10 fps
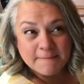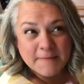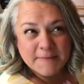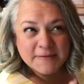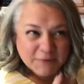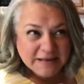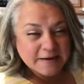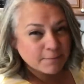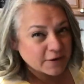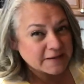Maybe we
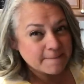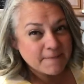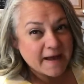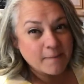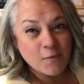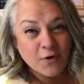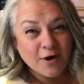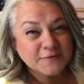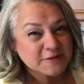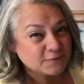need to bring them back more
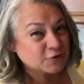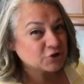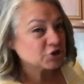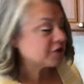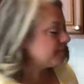often for sure.